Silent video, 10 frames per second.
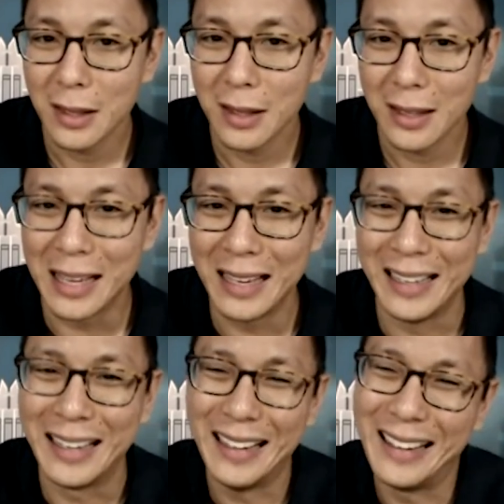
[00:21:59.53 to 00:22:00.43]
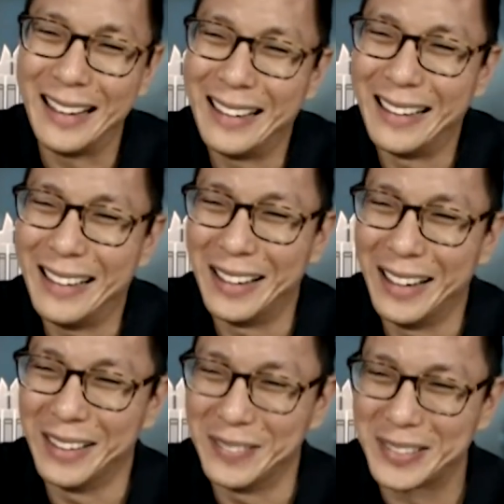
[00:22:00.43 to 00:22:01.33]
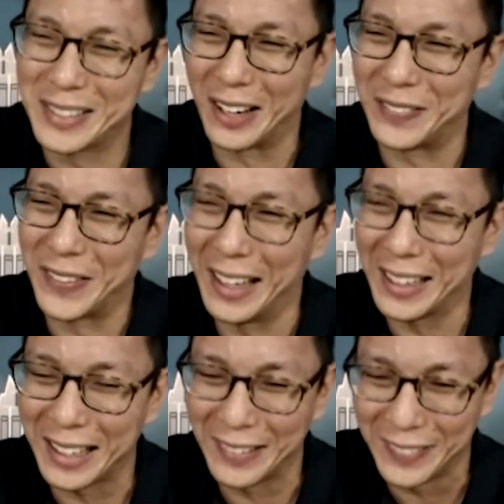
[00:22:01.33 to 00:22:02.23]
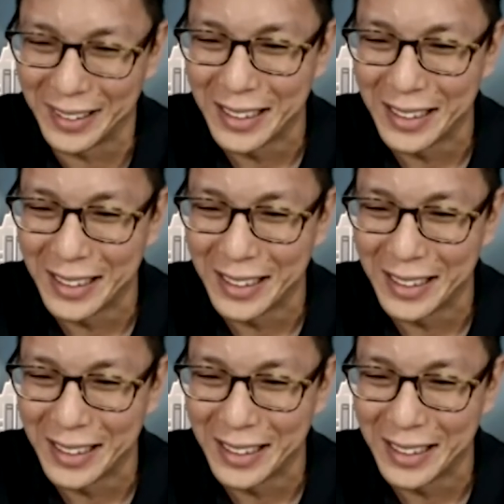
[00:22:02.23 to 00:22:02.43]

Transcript: I'm sorry for that, Kevin.